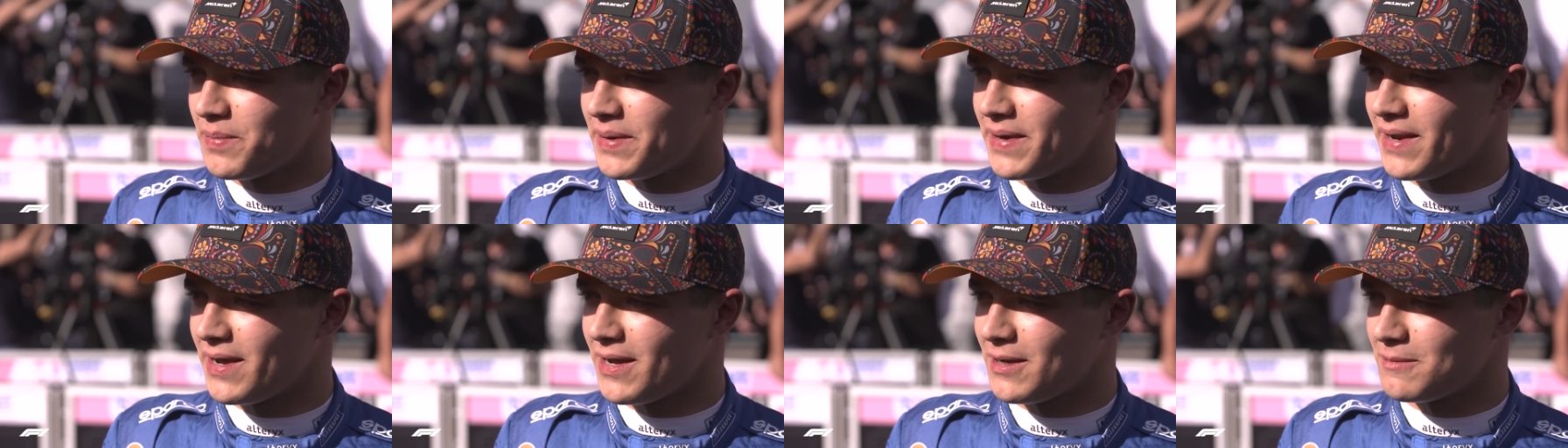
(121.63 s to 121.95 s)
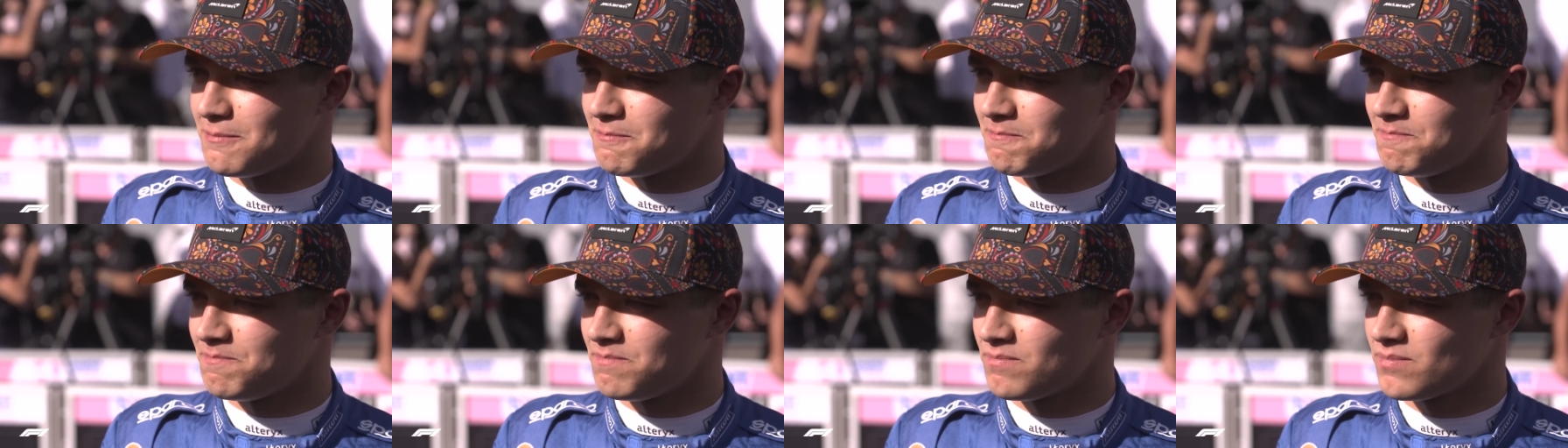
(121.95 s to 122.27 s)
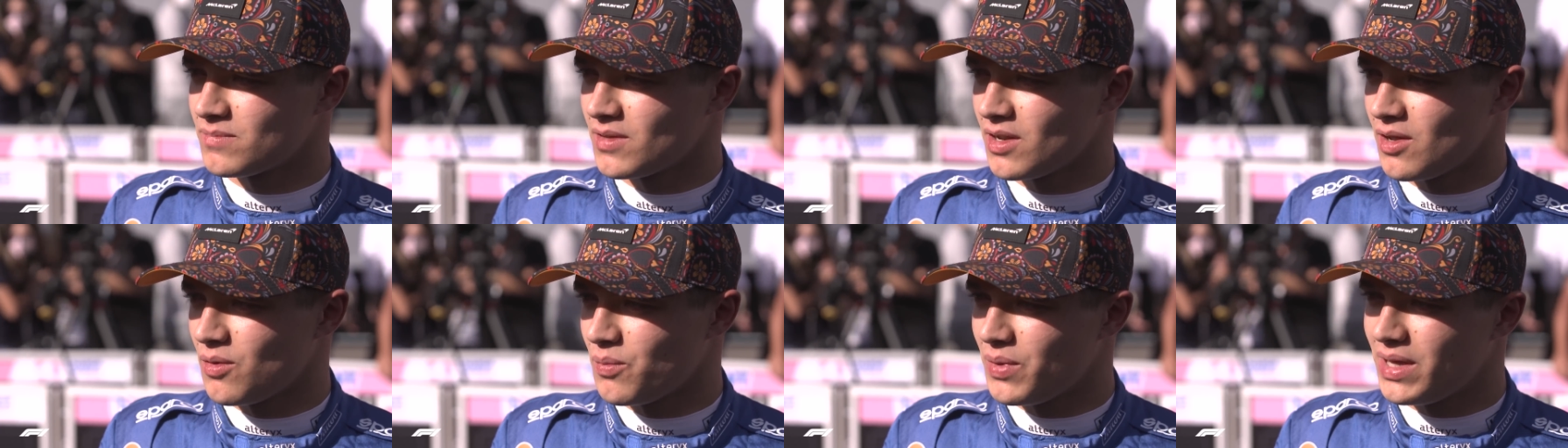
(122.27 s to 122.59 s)
But um,
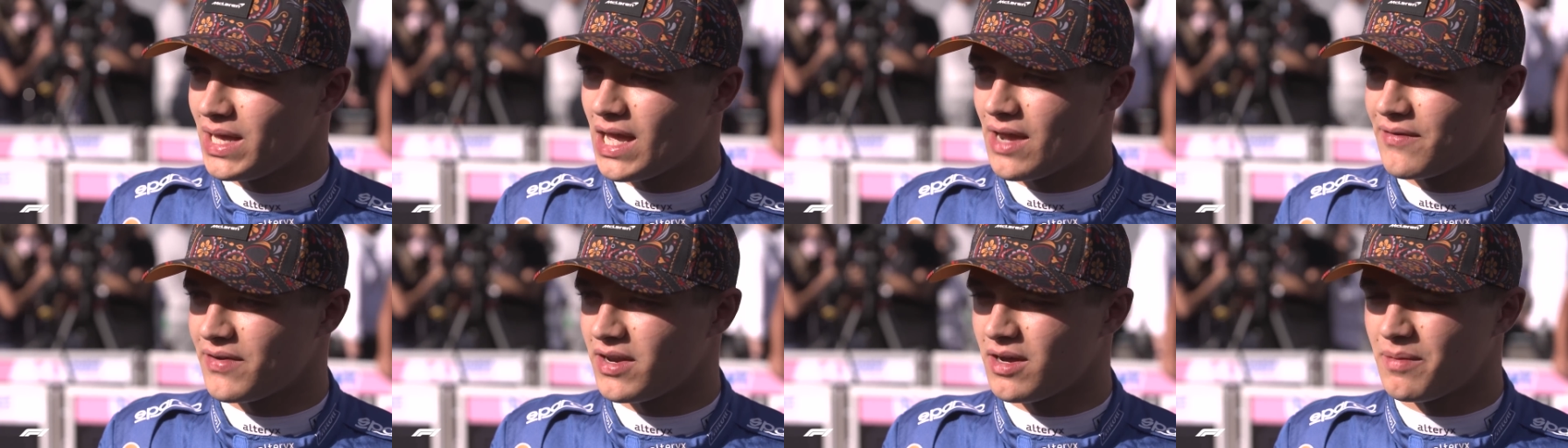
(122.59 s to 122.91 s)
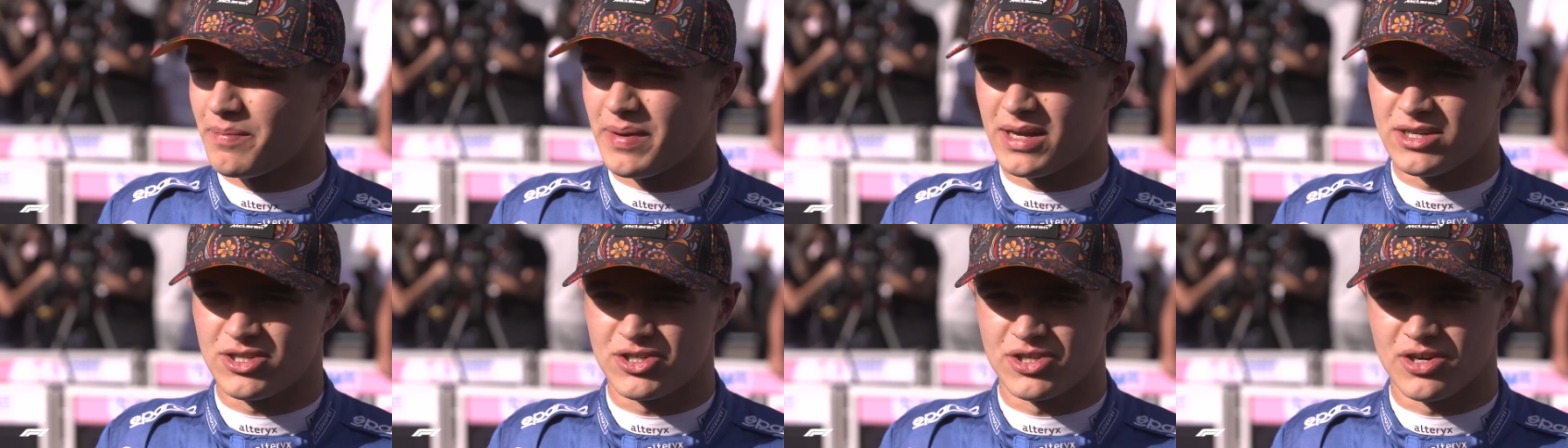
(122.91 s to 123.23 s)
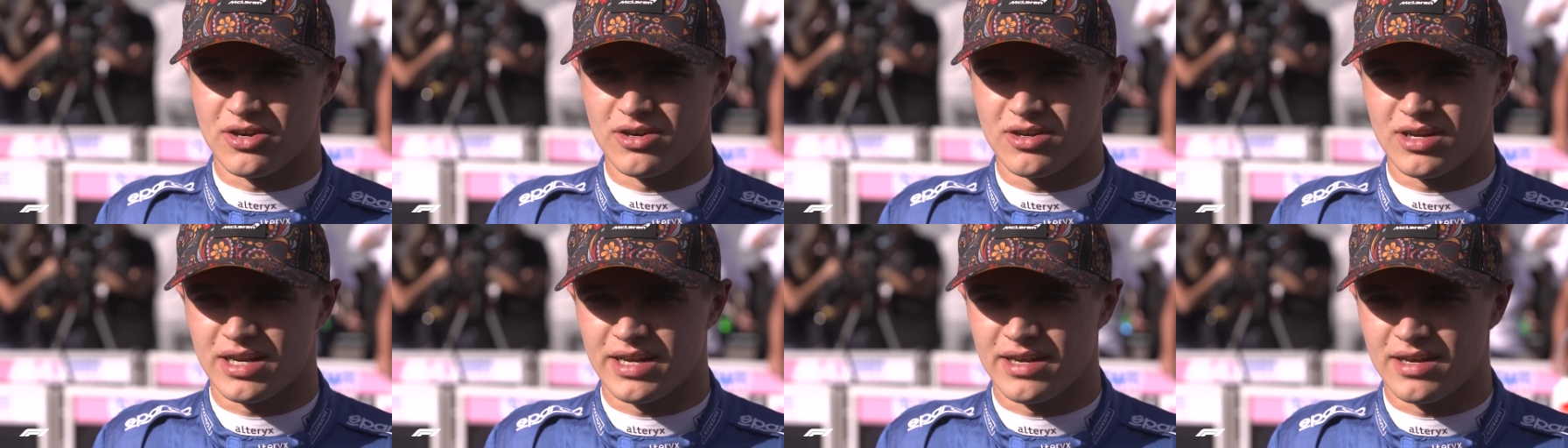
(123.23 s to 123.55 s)
we gave it our best shot,